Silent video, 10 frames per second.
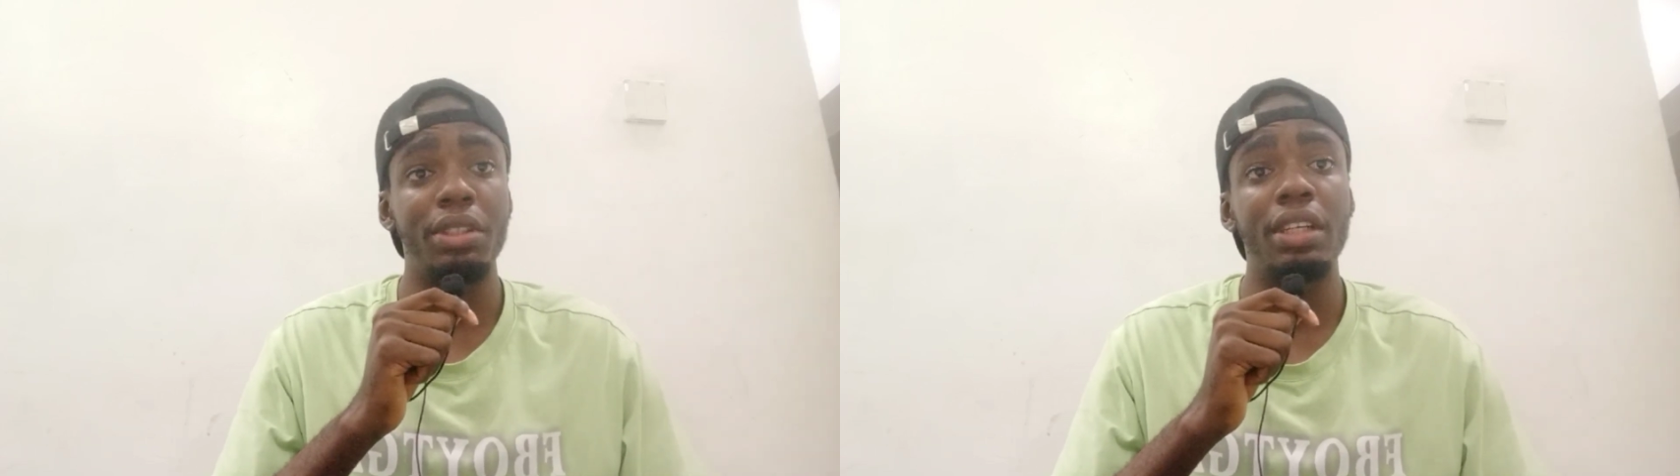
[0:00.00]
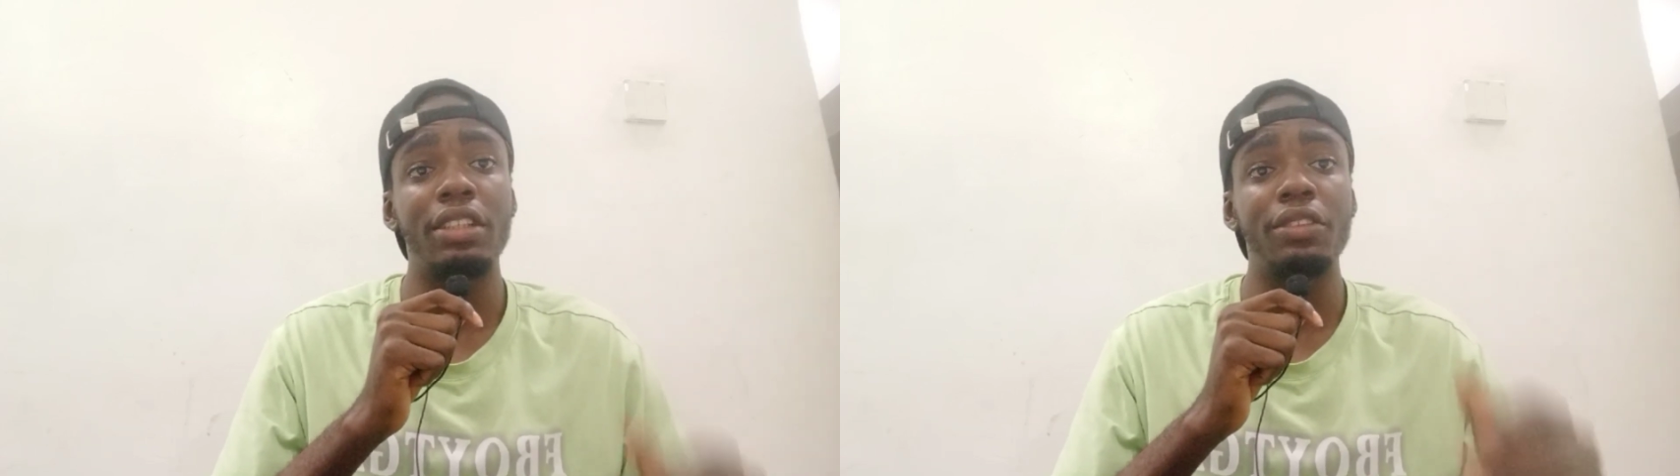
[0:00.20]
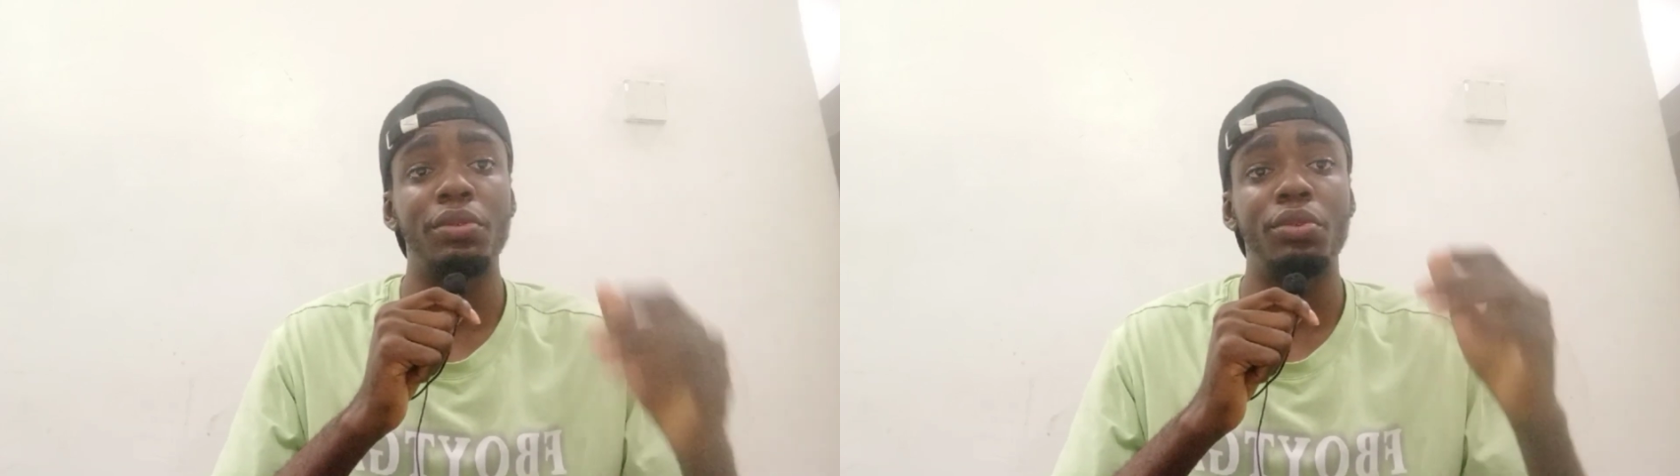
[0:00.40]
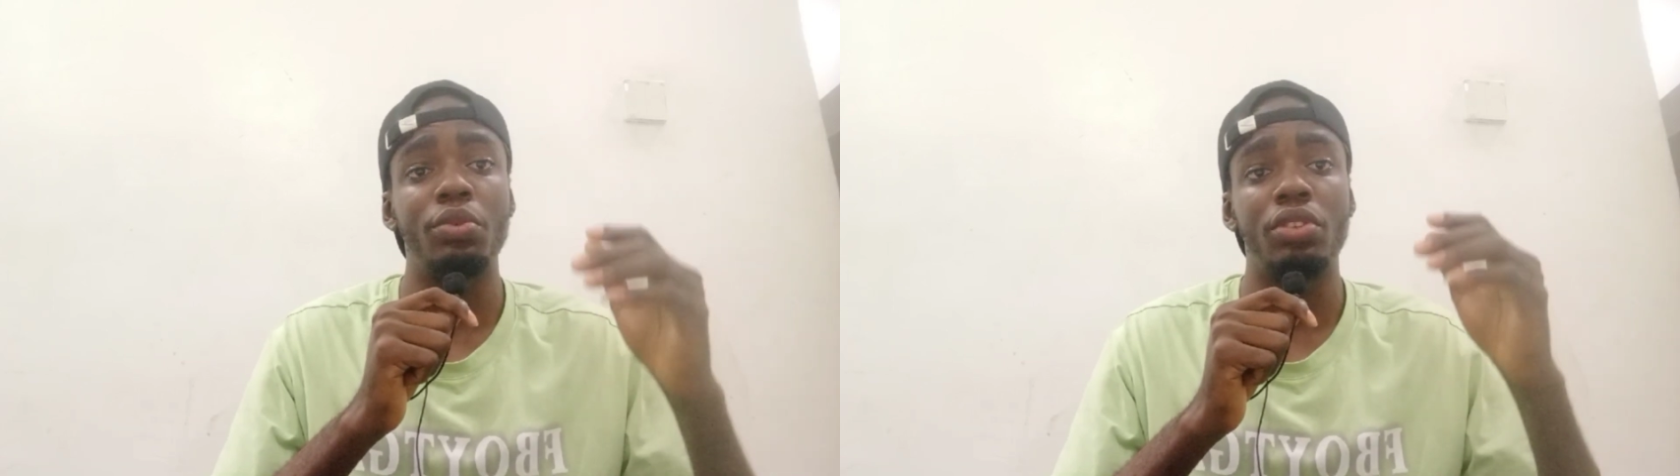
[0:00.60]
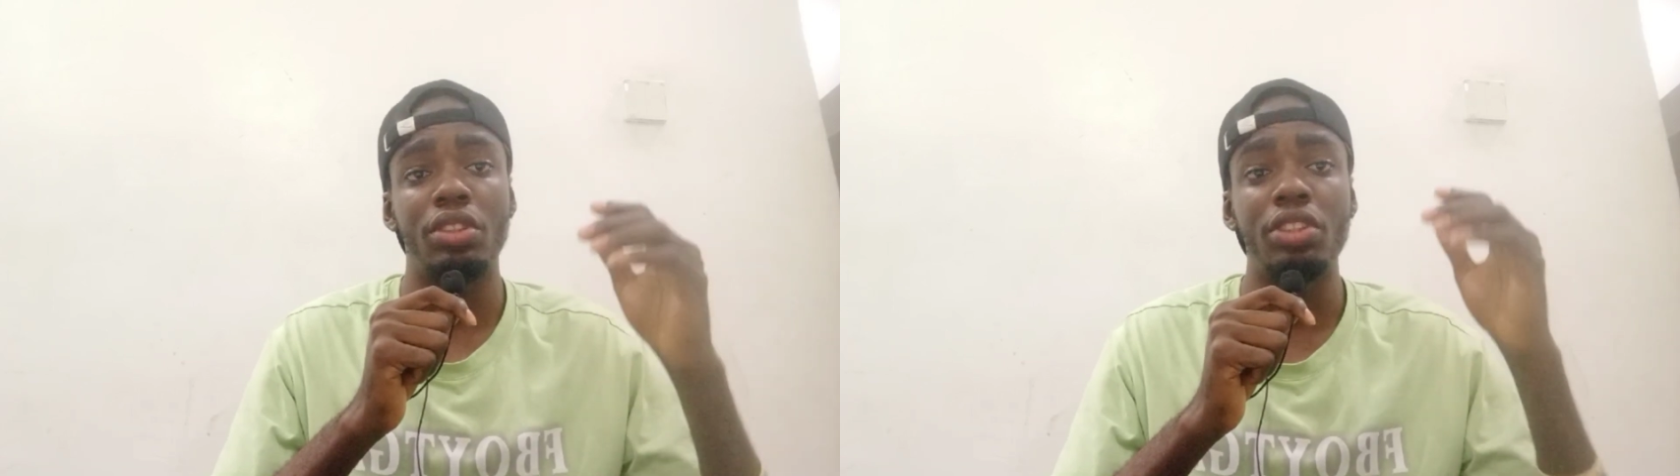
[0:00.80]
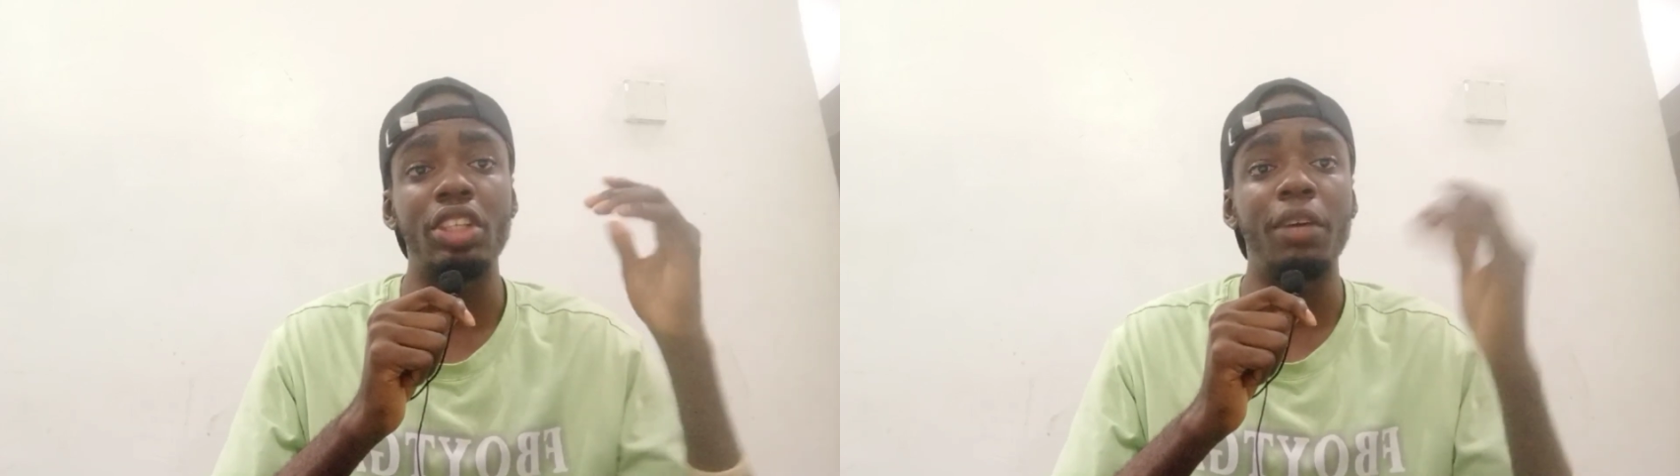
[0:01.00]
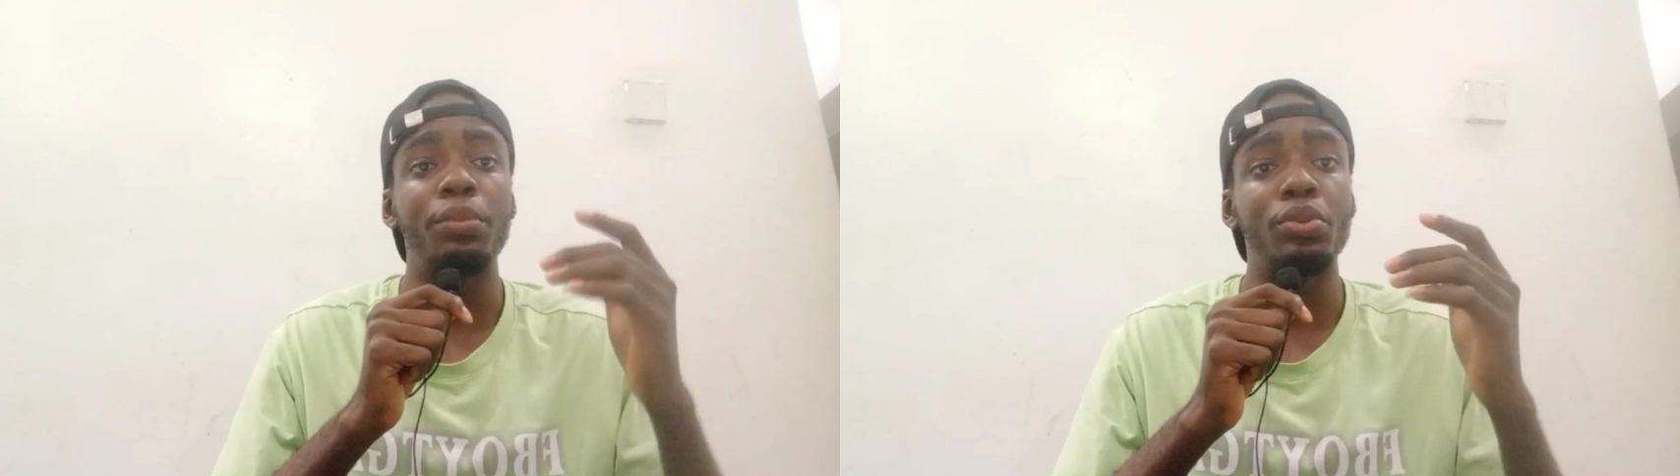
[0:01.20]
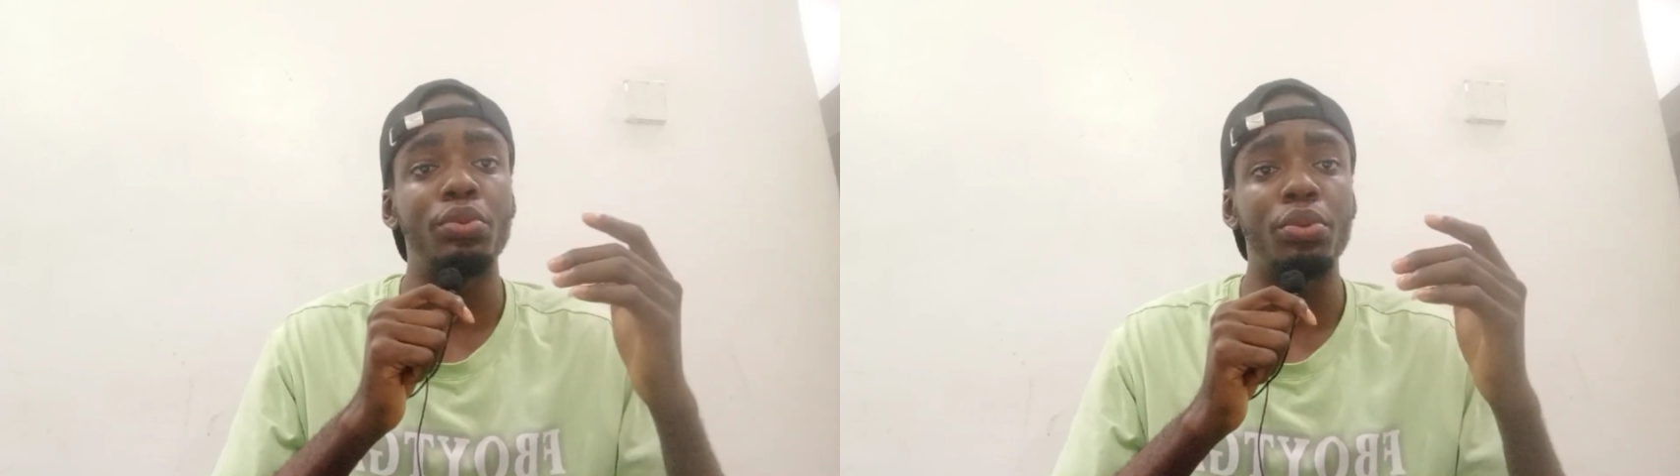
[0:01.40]
that has to do with
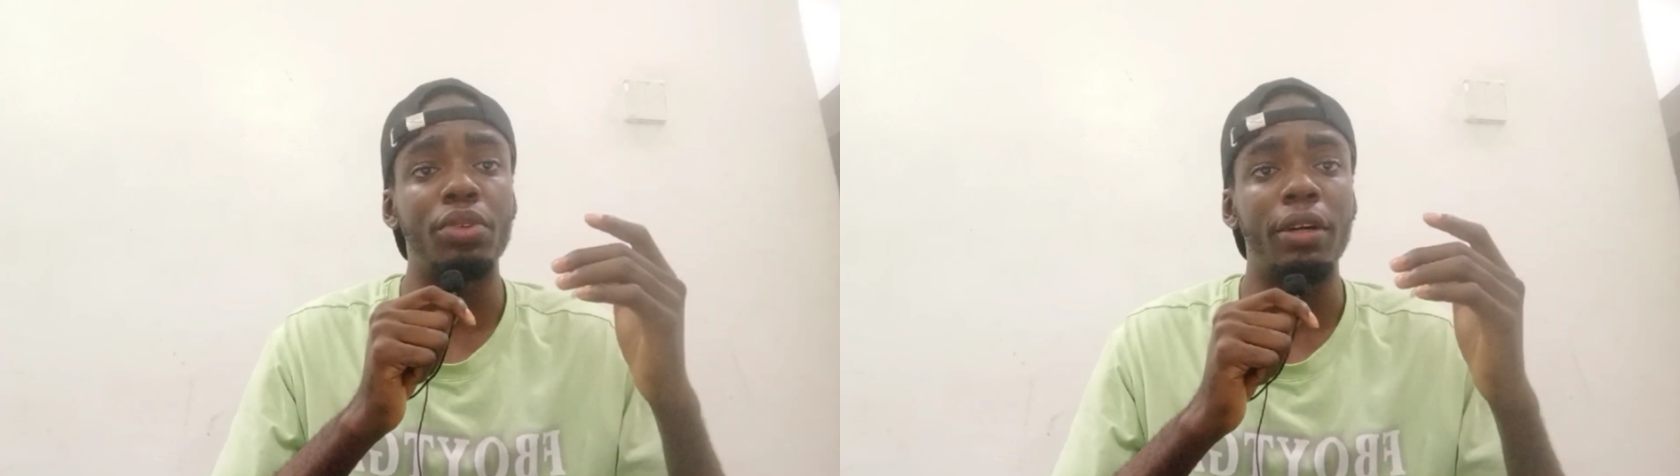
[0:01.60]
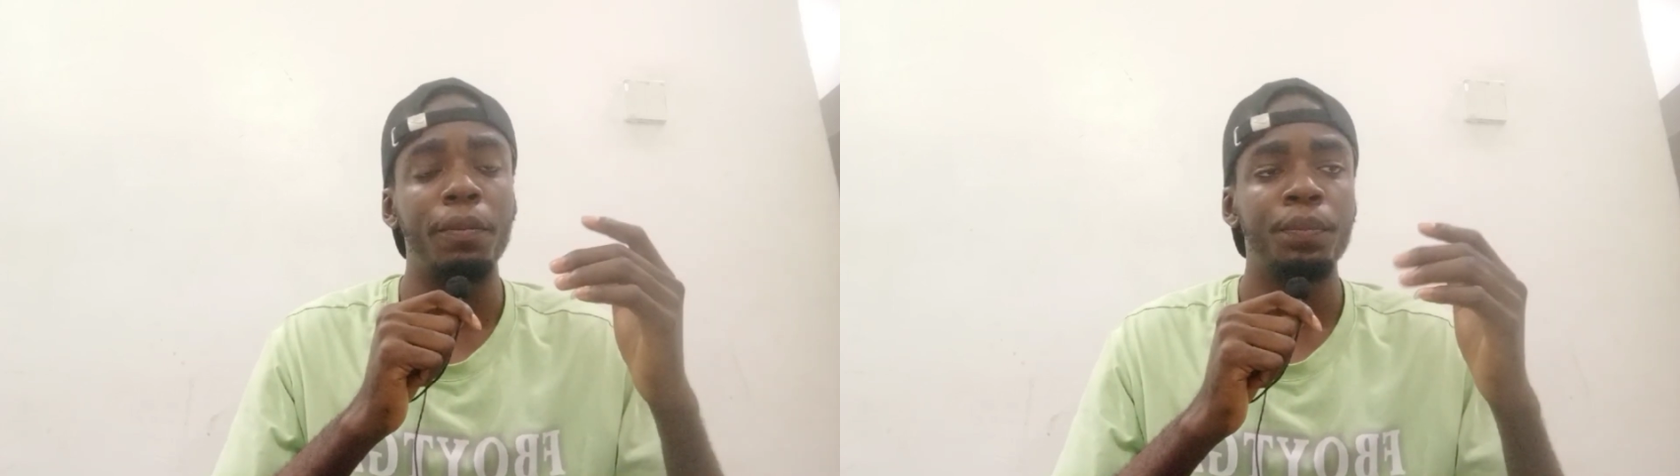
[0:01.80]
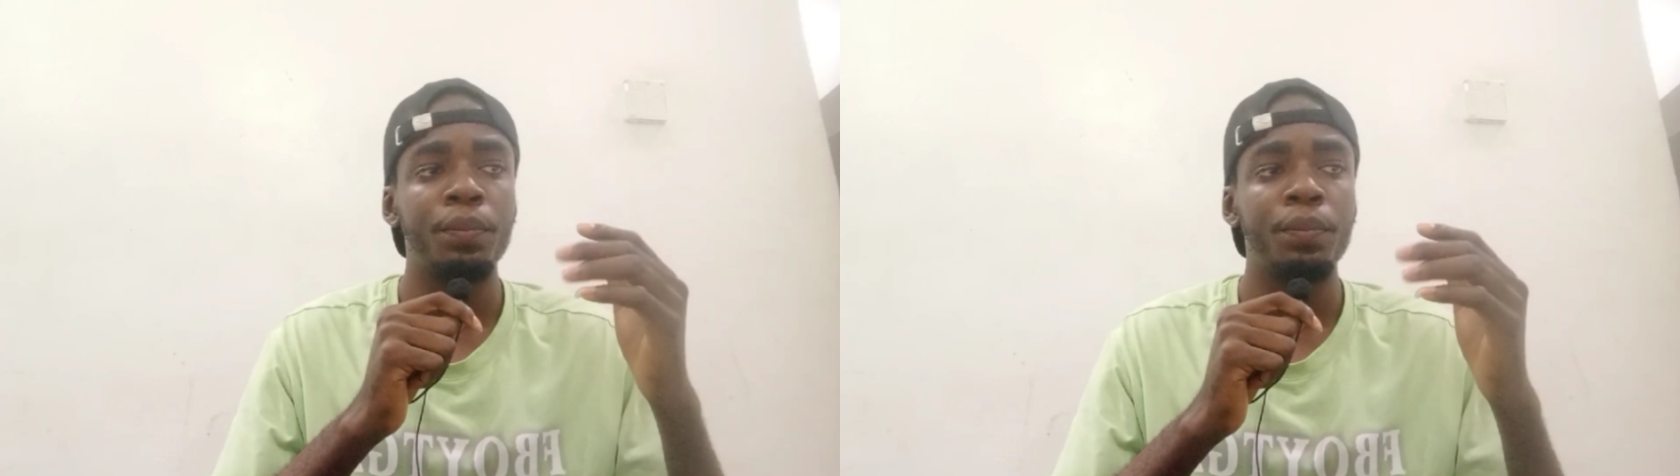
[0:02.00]
JAMB tutorial.